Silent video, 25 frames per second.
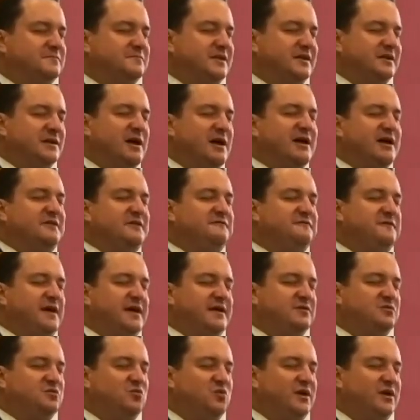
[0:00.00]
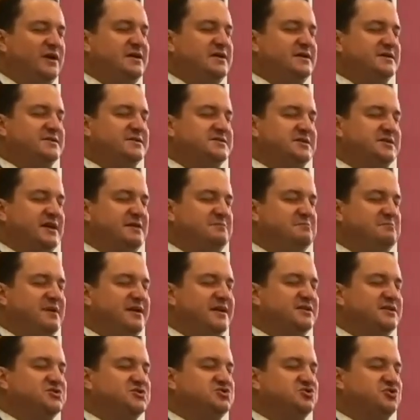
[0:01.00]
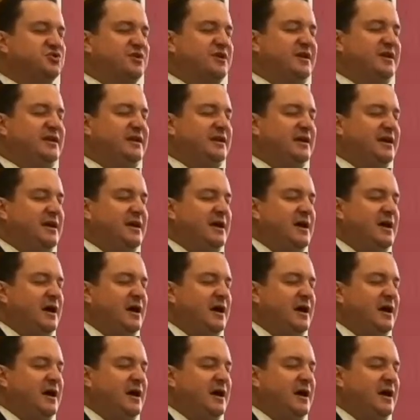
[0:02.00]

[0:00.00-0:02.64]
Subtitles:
the life and witness and ministry